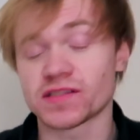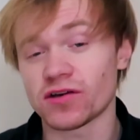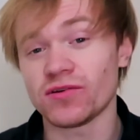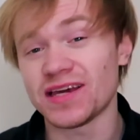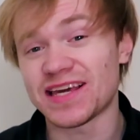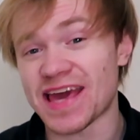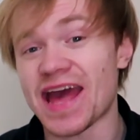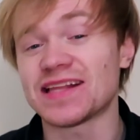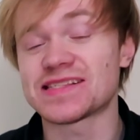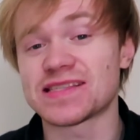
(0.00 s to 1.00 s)
So you
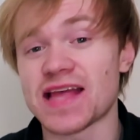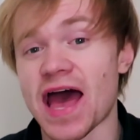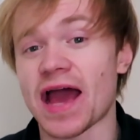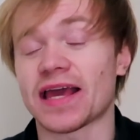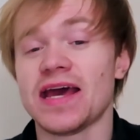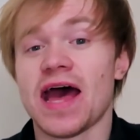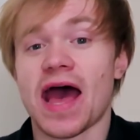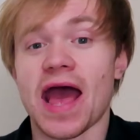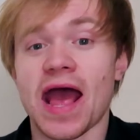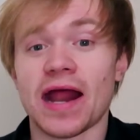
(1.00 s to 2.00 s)
can snack,
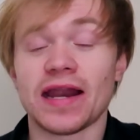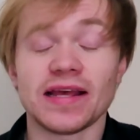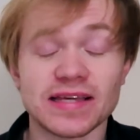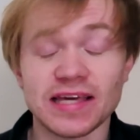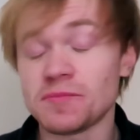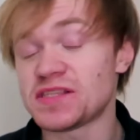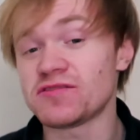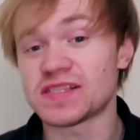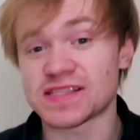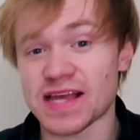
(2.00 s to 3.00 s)
and it keeps
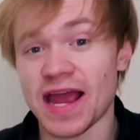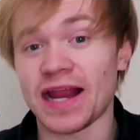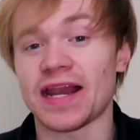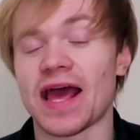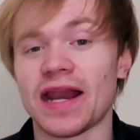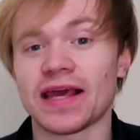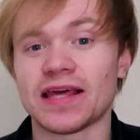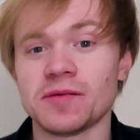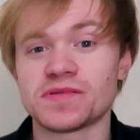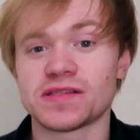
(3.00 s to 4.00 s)
you sane and it
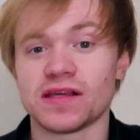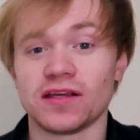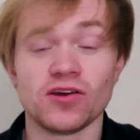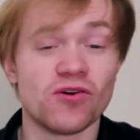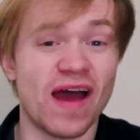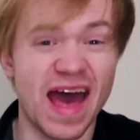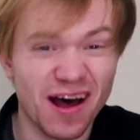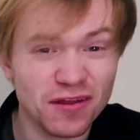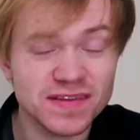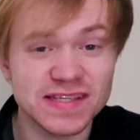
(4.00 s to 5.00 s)
keeps you
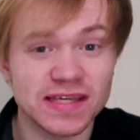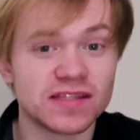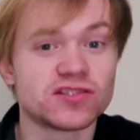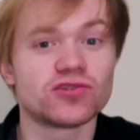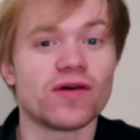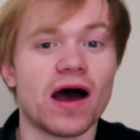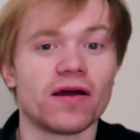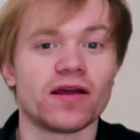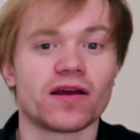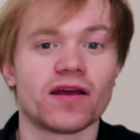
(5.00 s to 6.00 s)
healthy
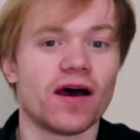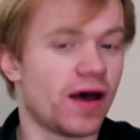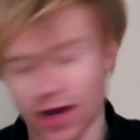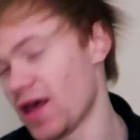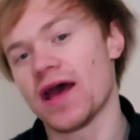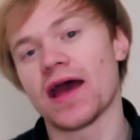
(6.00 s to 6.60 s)
throughout your cut.